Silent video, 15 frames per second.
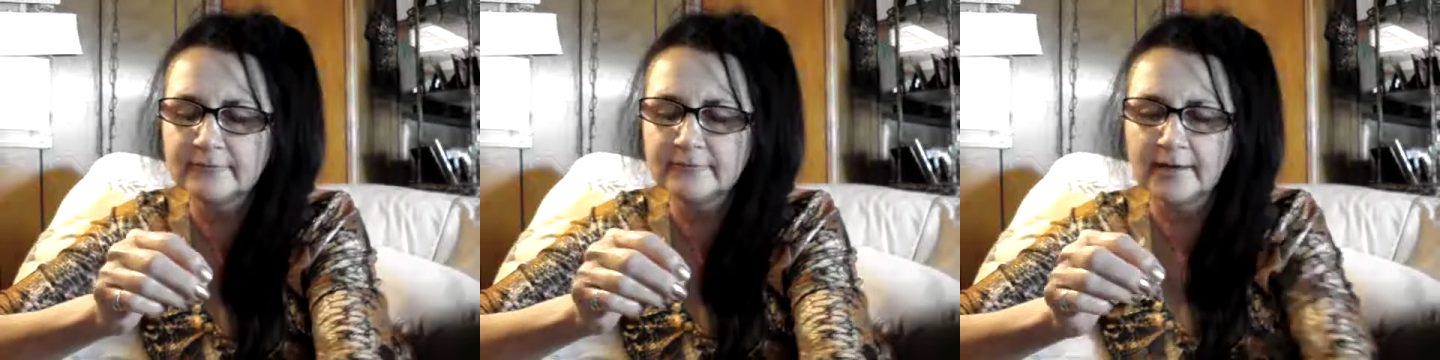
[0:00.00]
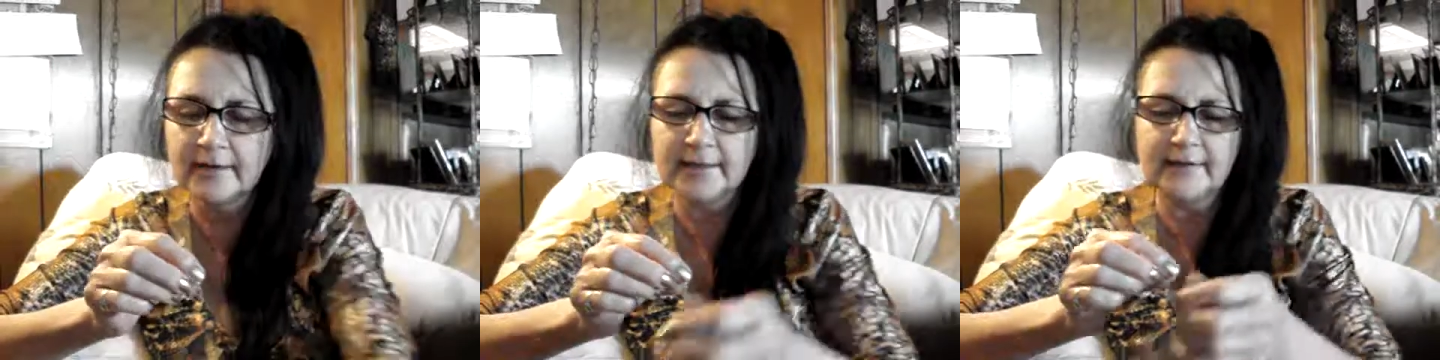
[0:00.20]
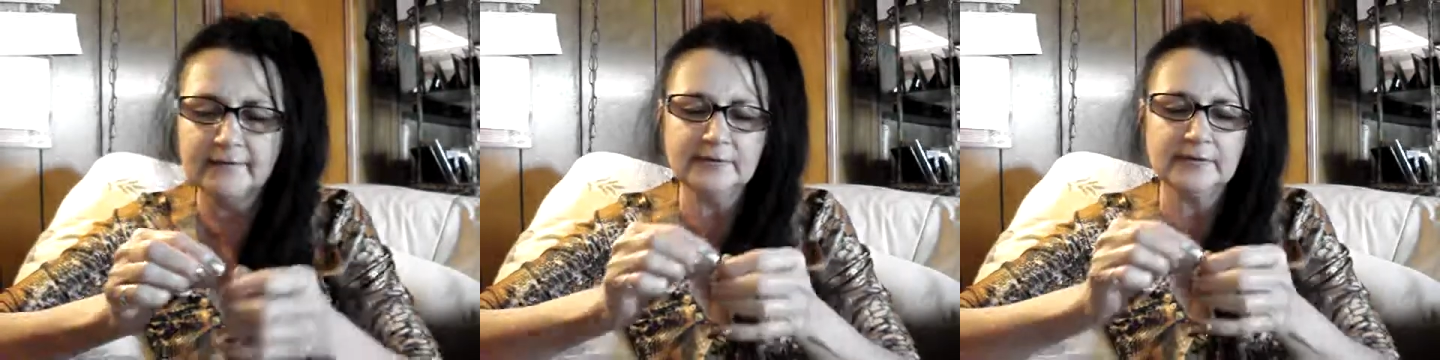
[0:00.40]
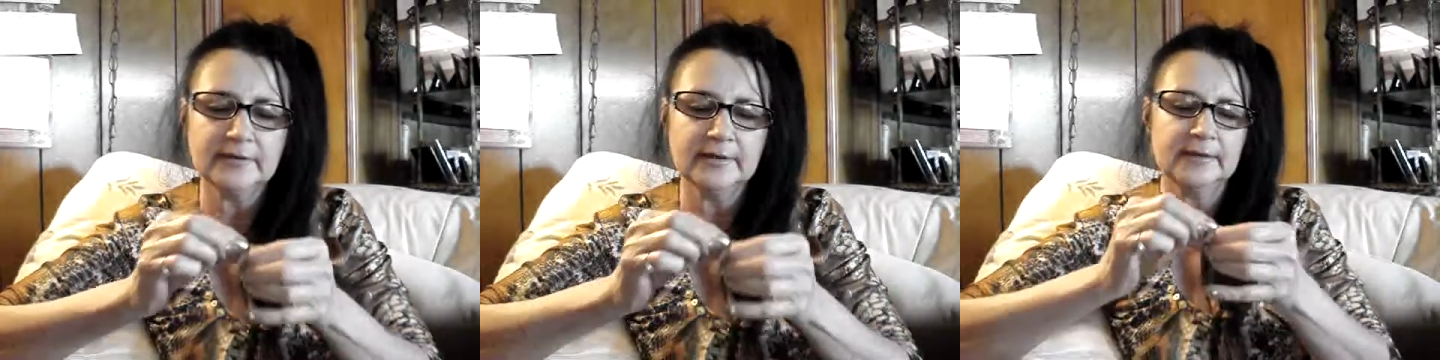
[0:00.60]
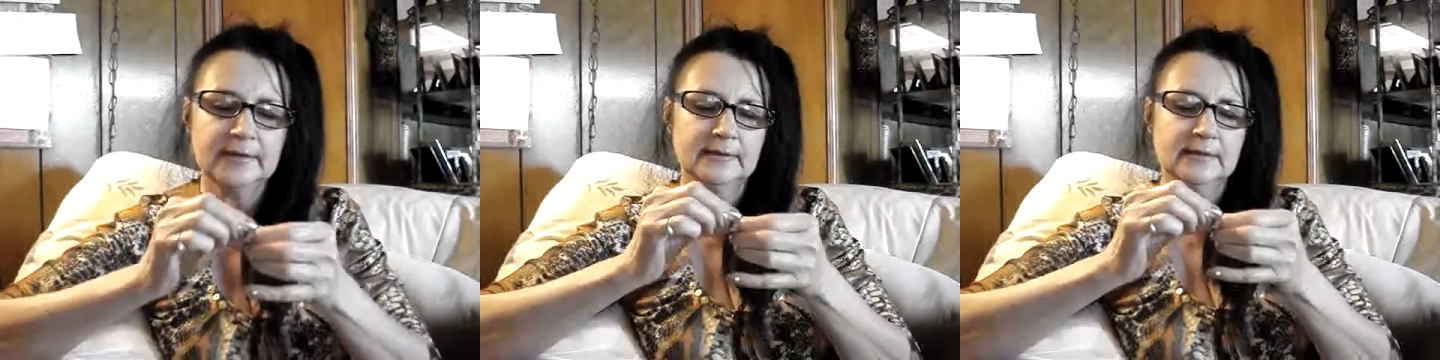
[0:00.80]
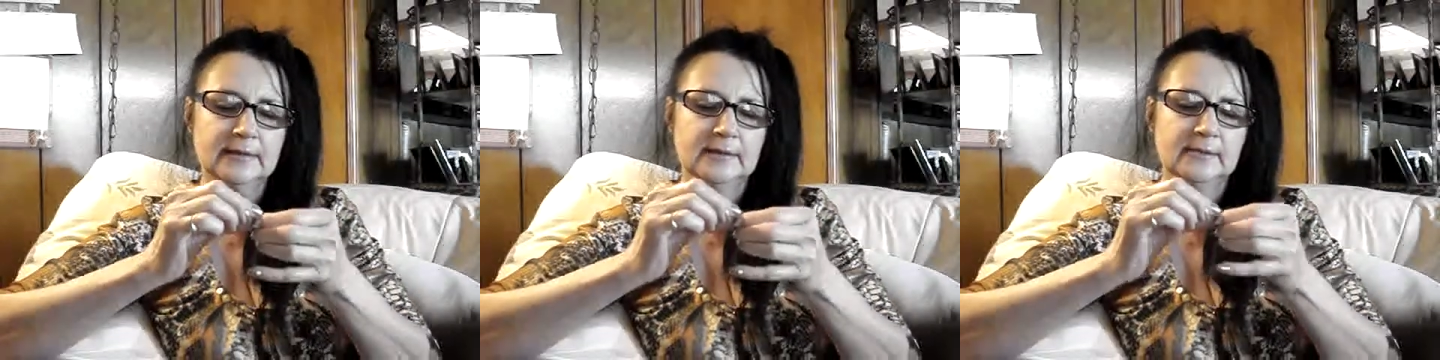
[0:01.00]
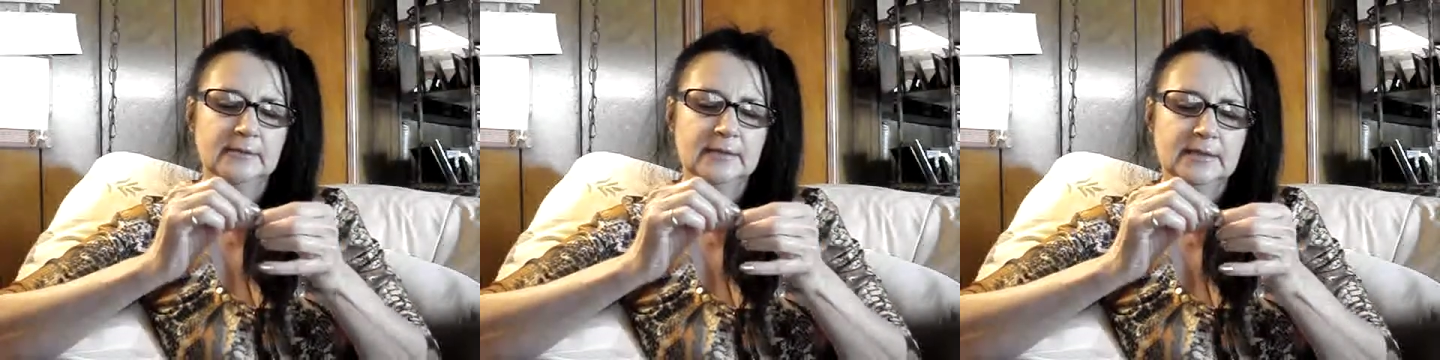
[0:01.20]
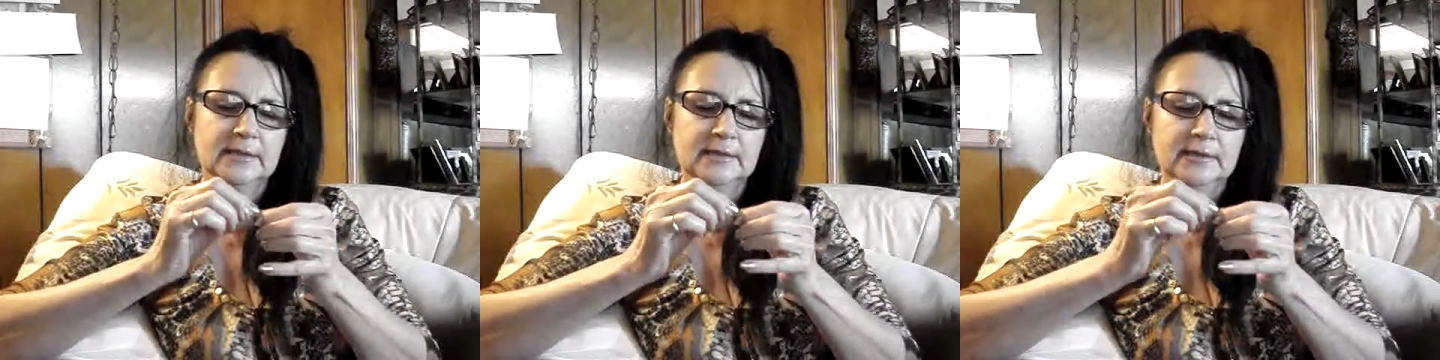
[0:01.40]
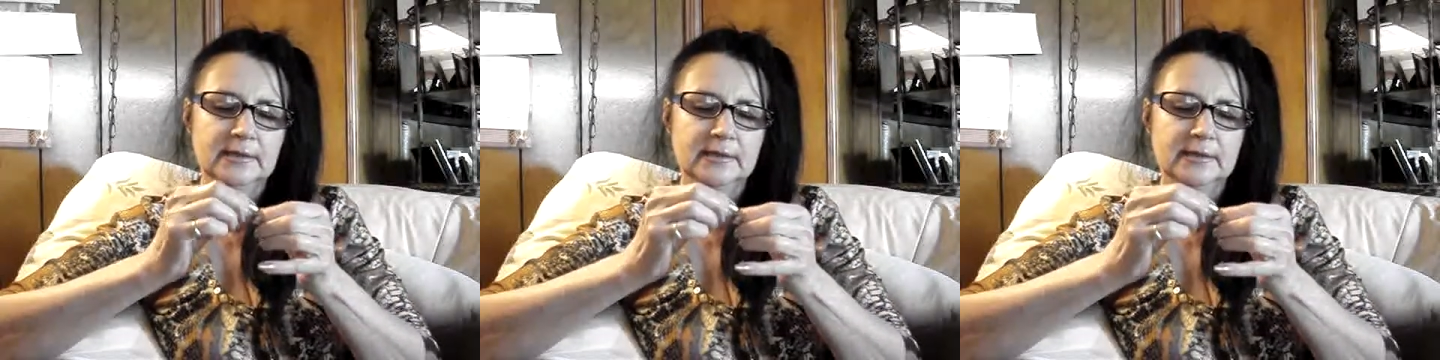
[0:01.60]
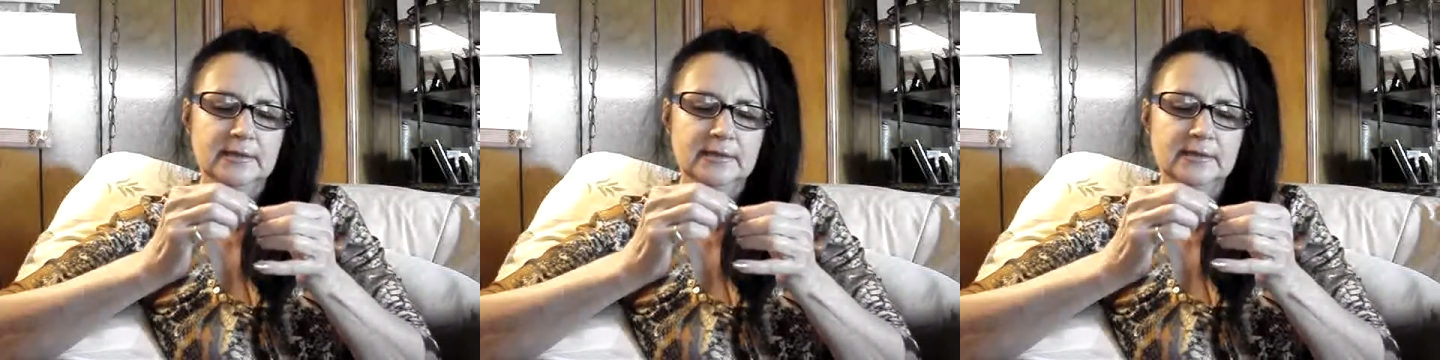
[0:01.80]
right after I get up.
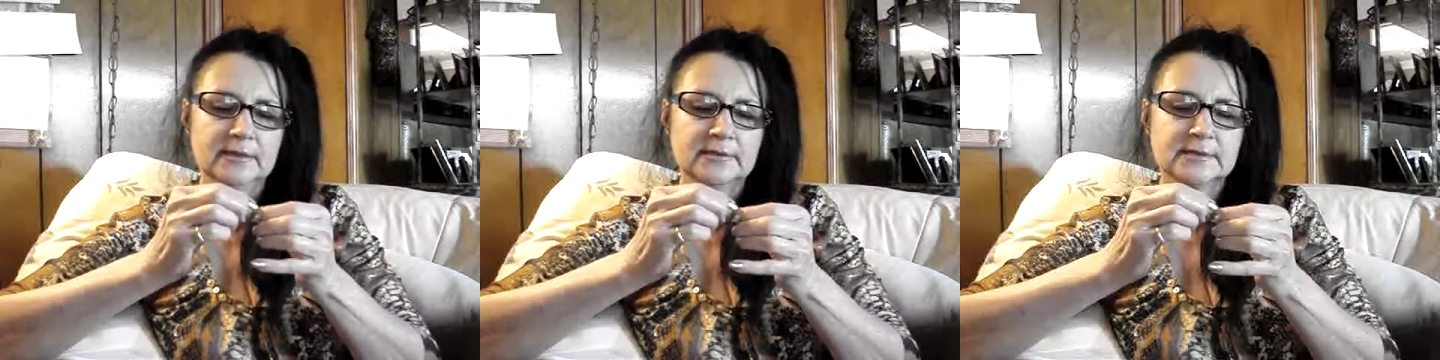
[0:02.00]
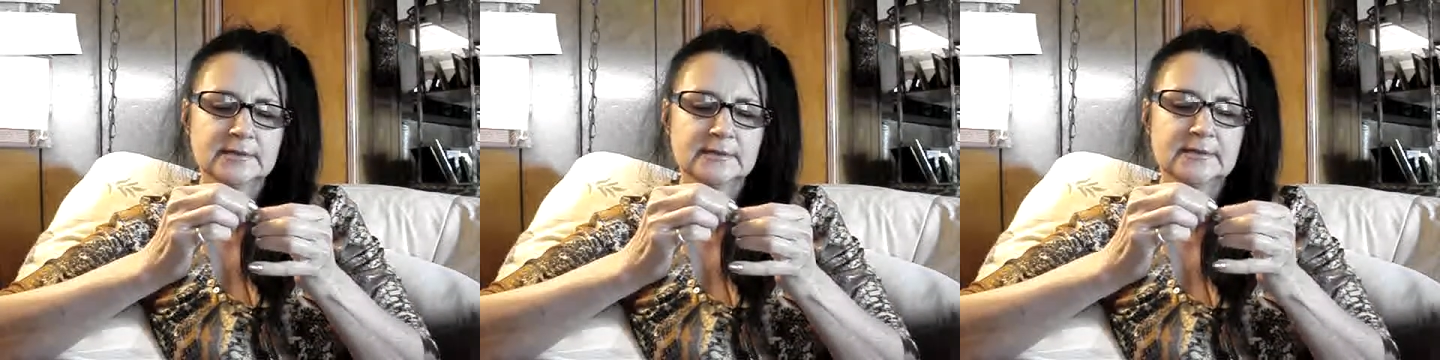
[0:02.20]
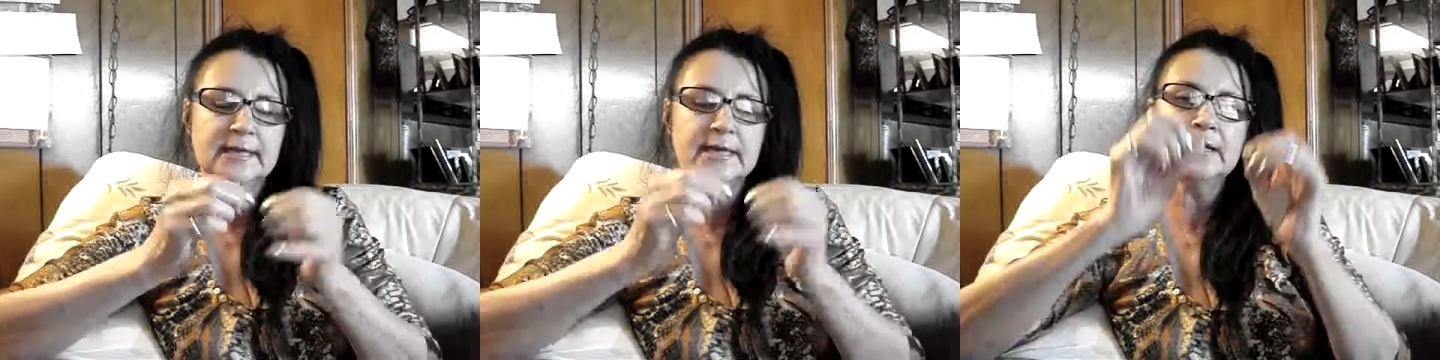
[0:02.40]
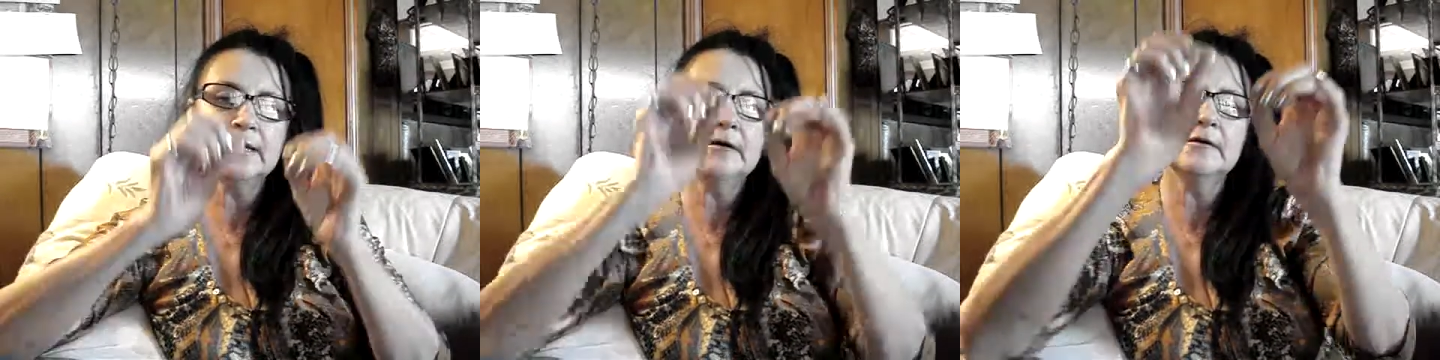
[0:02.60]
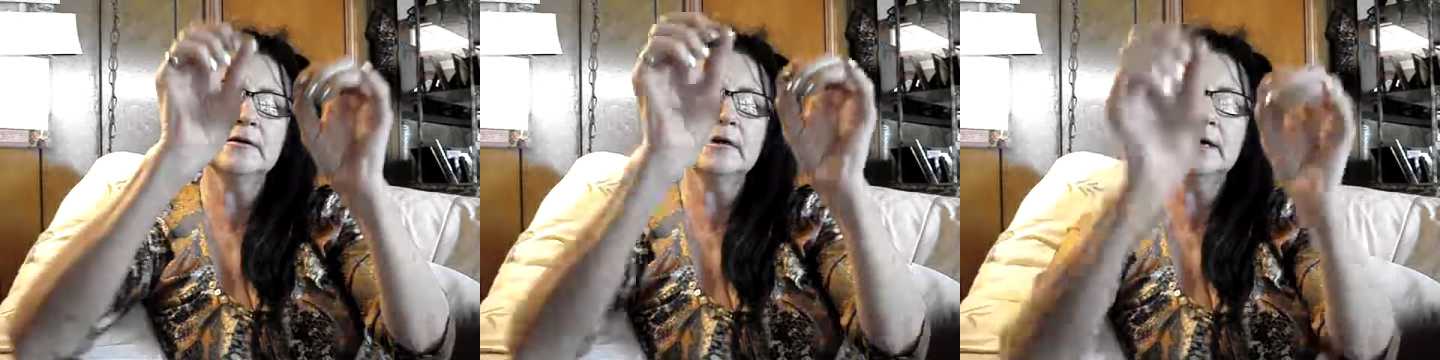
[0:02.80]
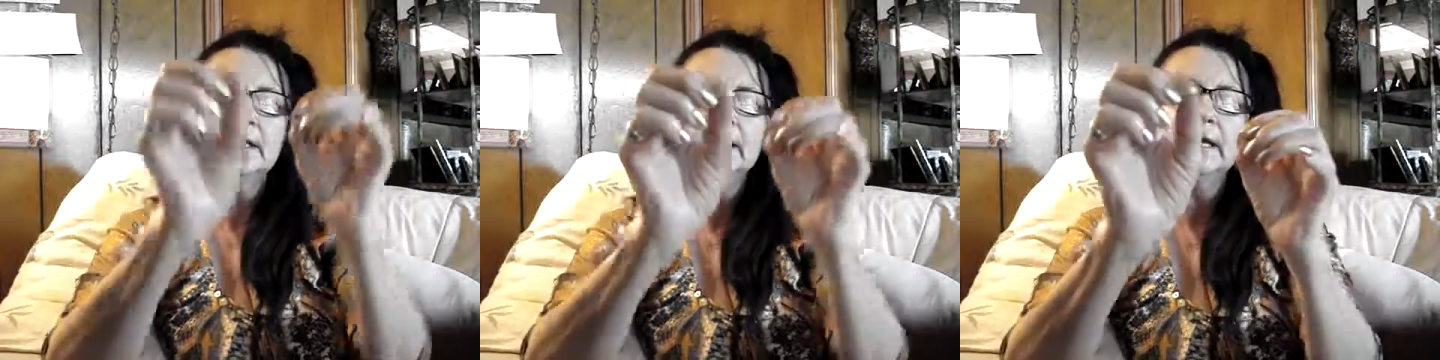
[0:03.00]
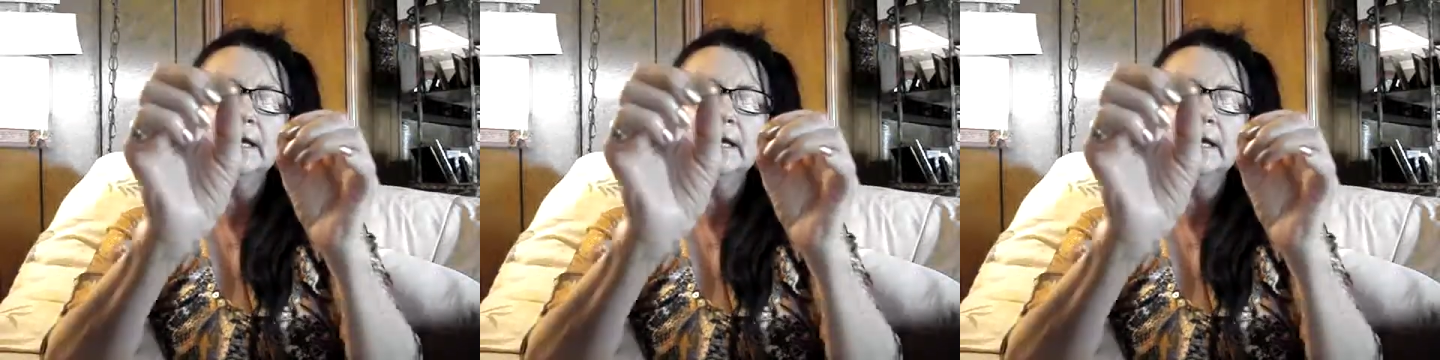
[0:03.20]
So now I